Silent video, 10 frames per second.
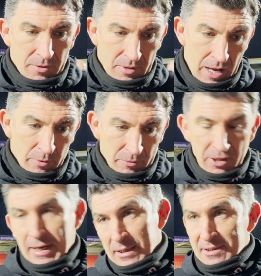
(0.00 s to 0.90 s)
how we
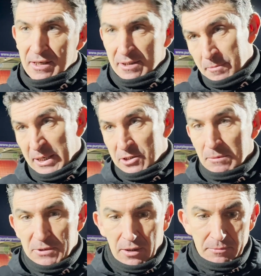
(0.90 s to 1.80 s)
work that side of the pitch
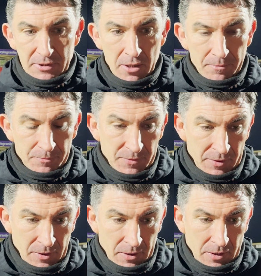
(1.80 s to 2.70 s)
sometimes. And
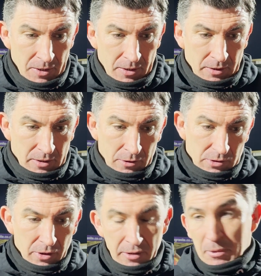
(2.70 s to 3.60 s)

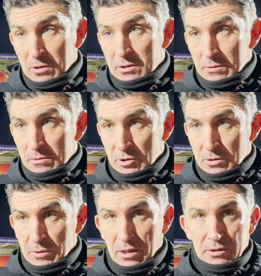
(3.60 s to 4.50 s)
Coach got in the box,
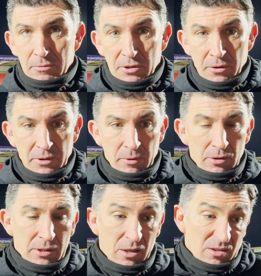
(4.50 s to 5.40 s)
which we asked him to do as
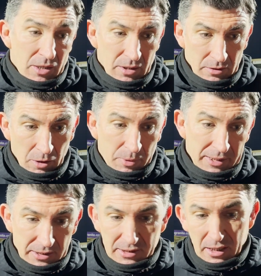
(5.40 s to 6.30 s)
well. So, no,
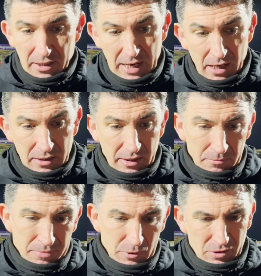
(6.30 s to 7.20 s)
pleased to start that. And
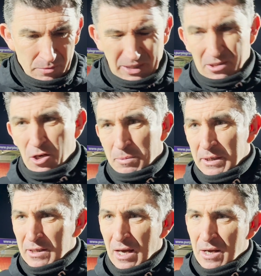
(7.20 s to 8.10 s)
then just a bit sloppy
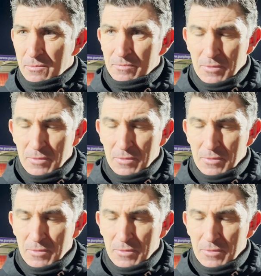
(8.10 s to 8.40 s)
in the game